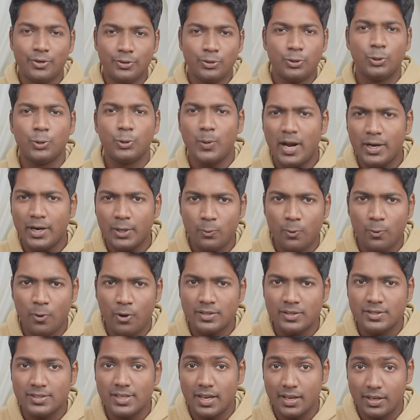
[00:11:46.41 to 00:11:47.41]
Now to add a
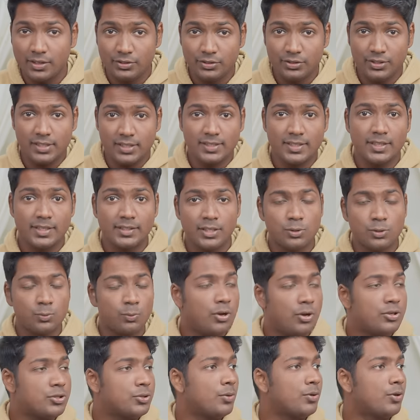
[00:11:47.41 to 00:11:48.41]
voice, just click this
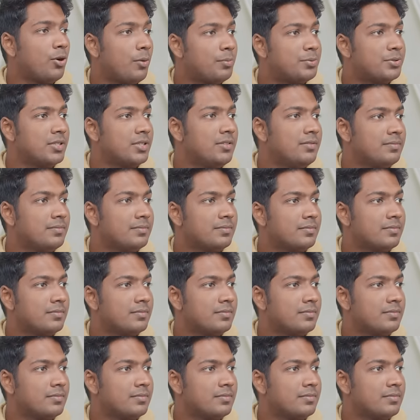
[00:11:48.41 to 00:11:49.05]
voiceover option.